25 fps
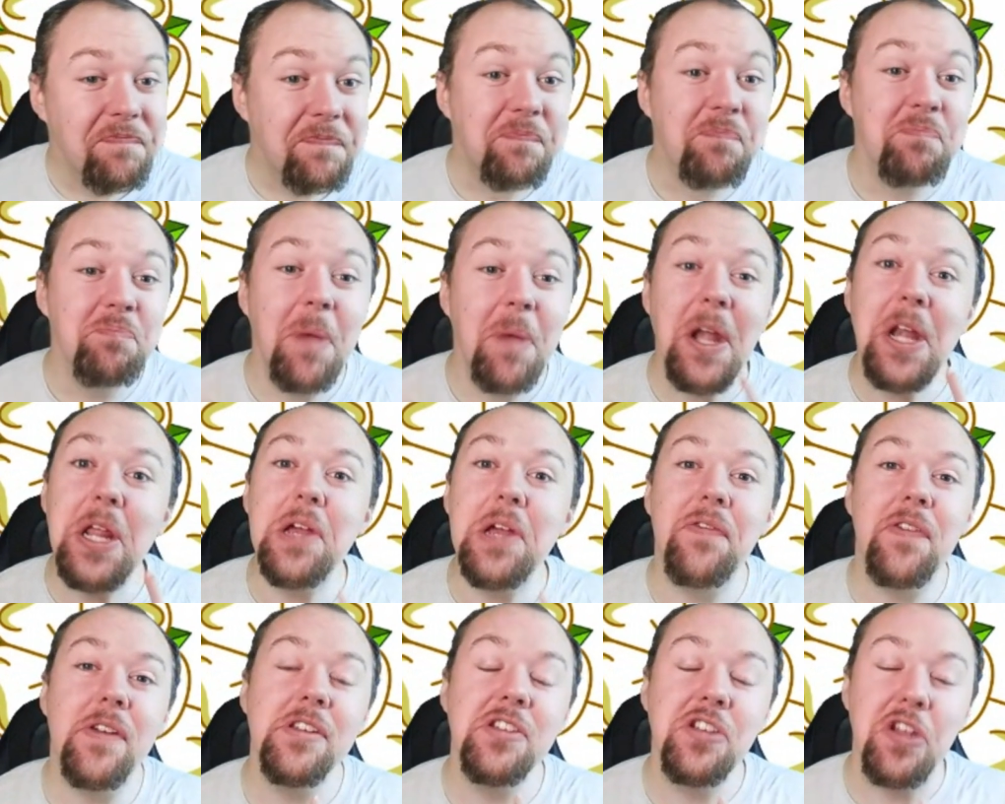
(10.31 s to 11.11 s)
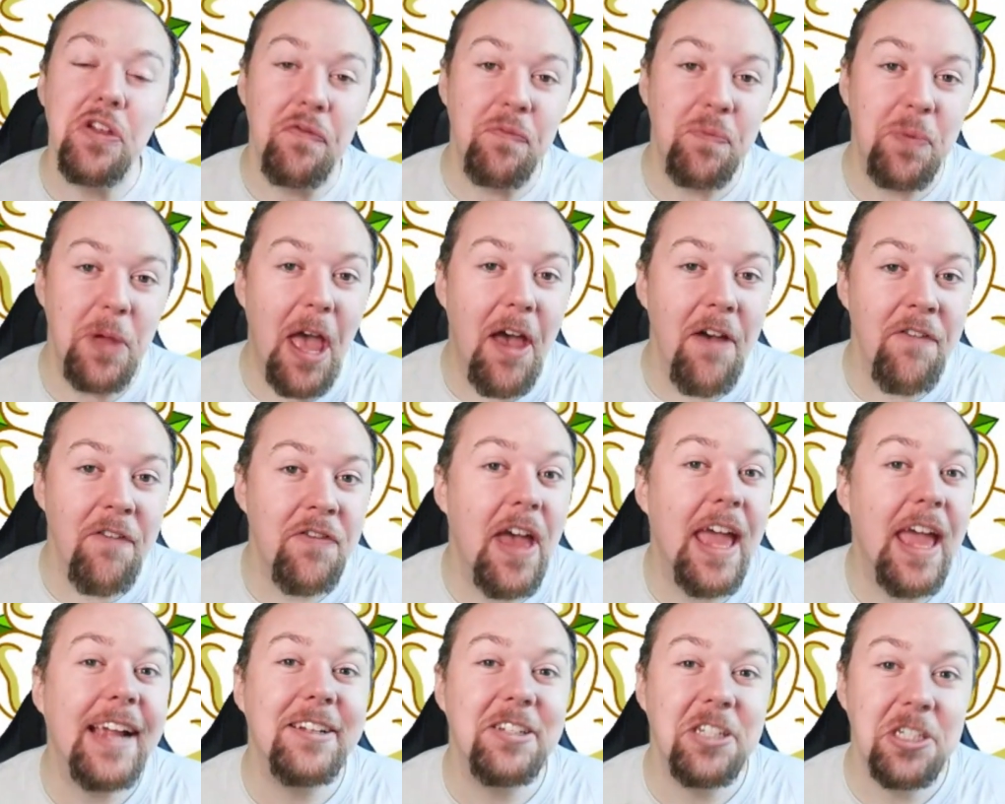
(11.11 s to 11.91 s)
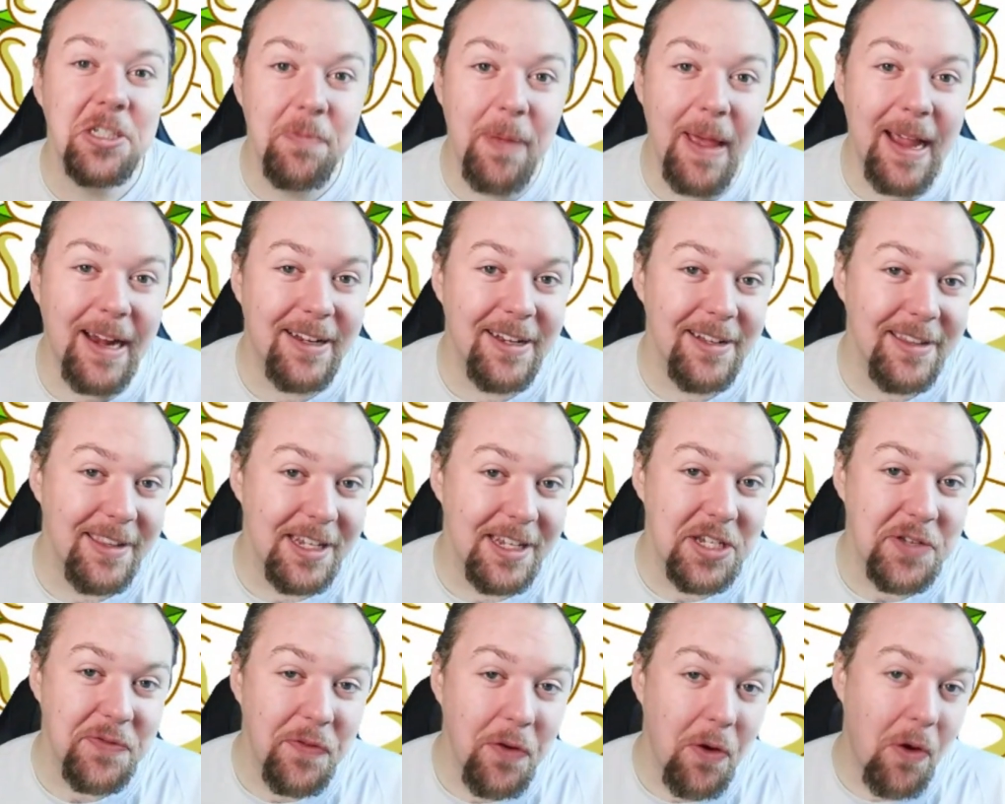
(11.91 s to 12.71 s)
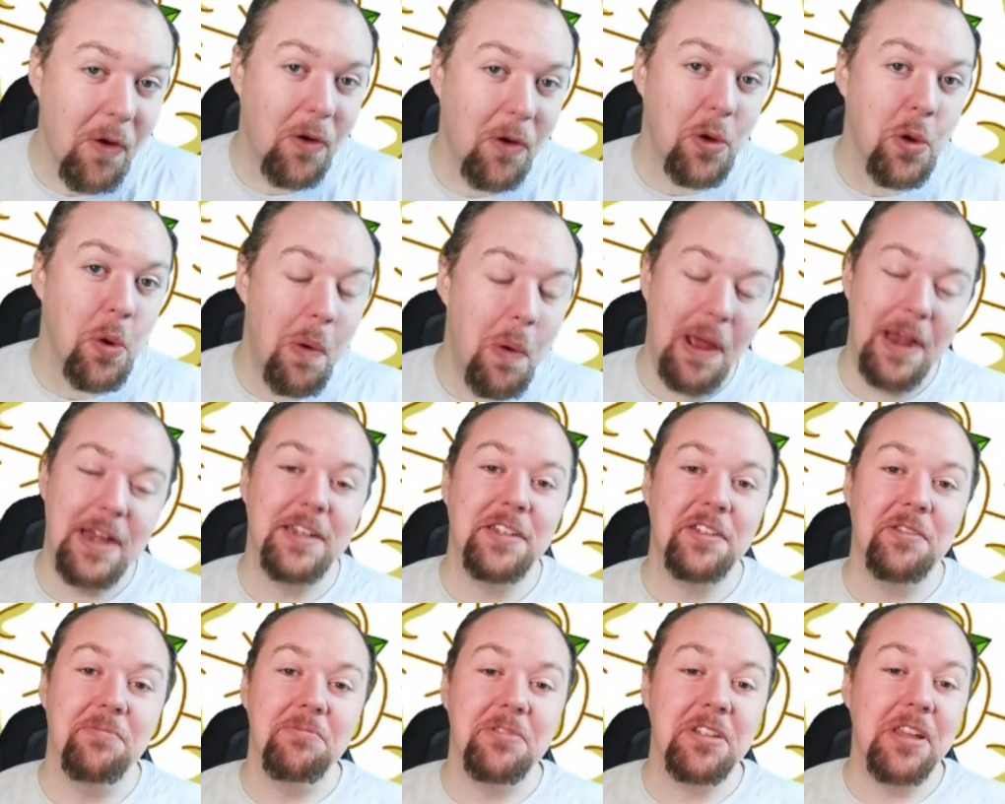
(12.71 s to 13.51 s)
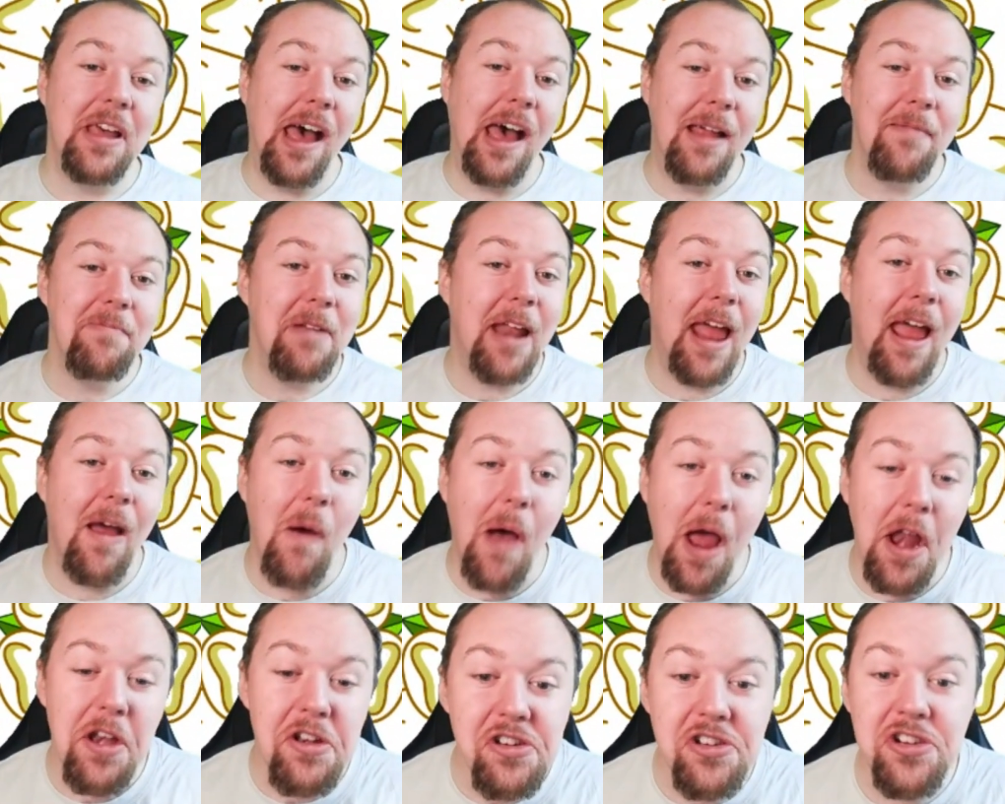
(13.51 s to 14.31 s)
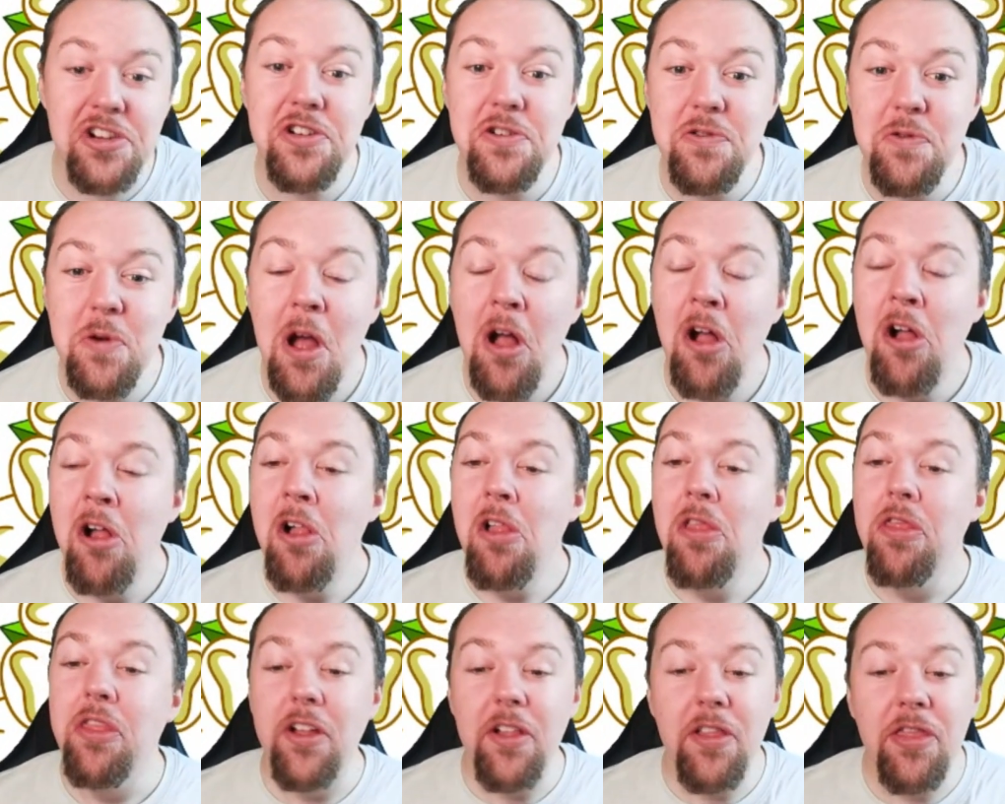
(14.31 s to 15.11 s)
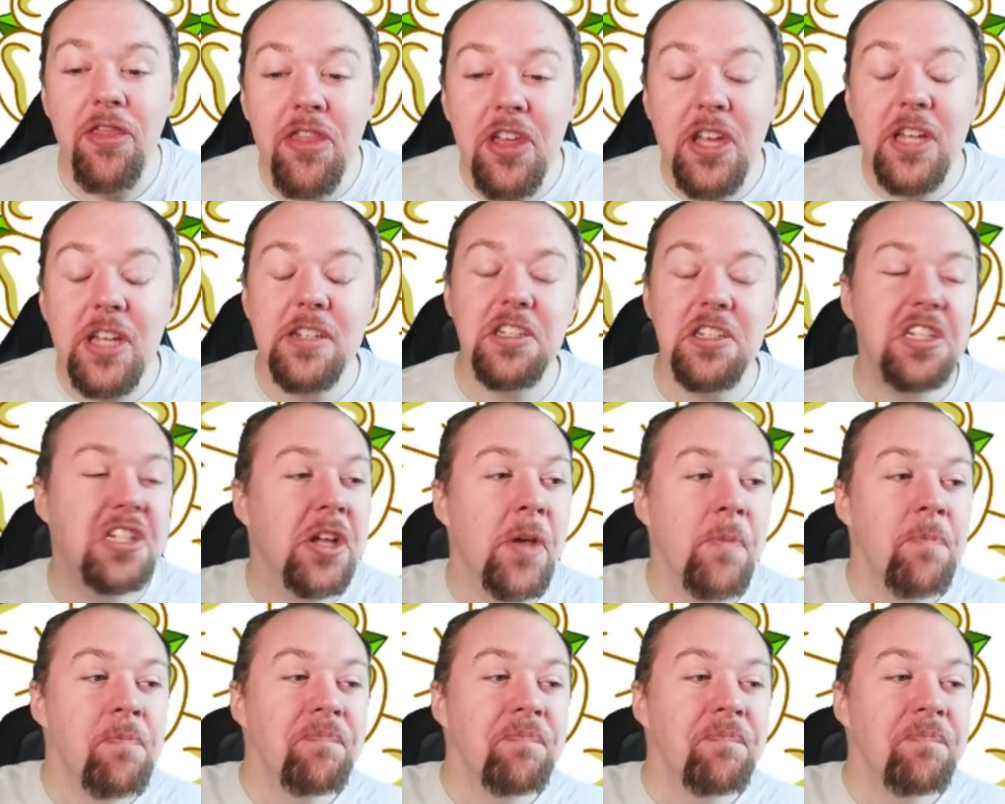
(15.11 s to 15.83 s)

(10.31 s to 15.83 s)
Many of us have, have expected this for quite some time now and knew that this,